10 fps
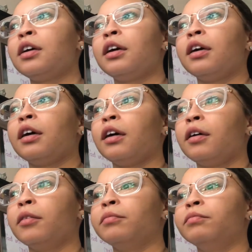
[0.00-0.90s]

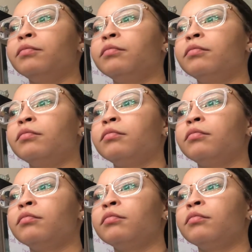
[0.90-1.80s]

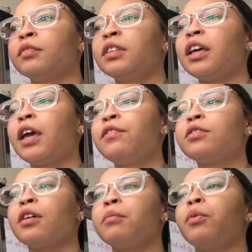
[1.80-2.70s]
They gave you
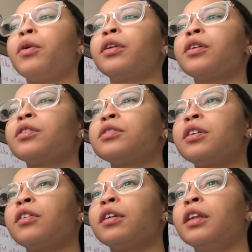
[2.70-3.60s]
some pointers
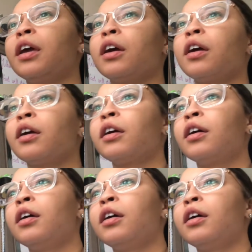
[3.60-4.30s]
here and there,